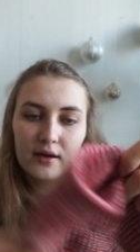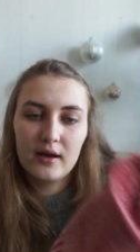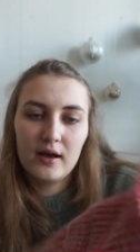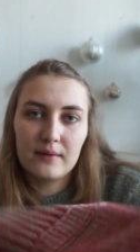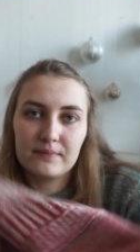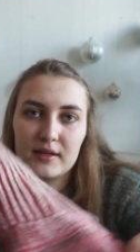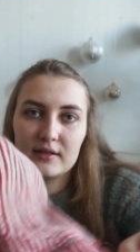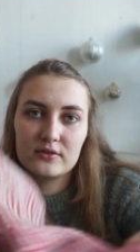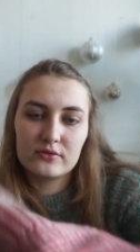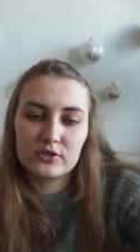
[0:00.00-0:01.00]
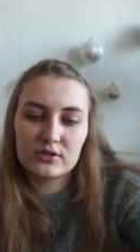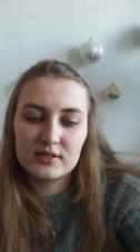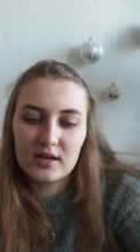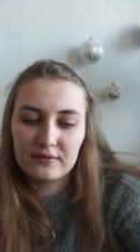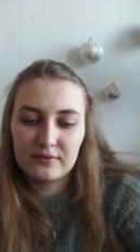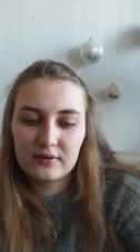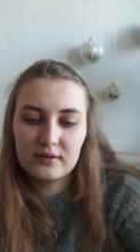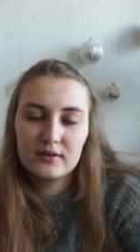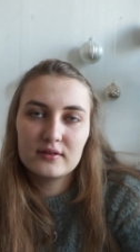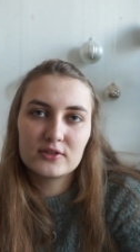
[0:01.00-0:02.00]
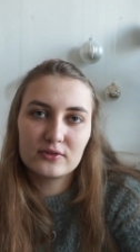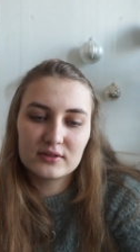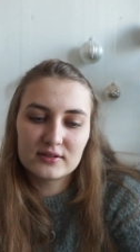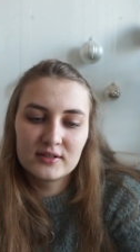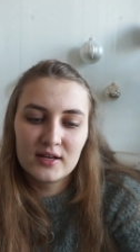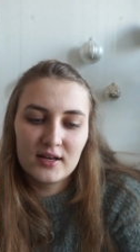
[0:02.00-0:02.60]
And then you just have, so it's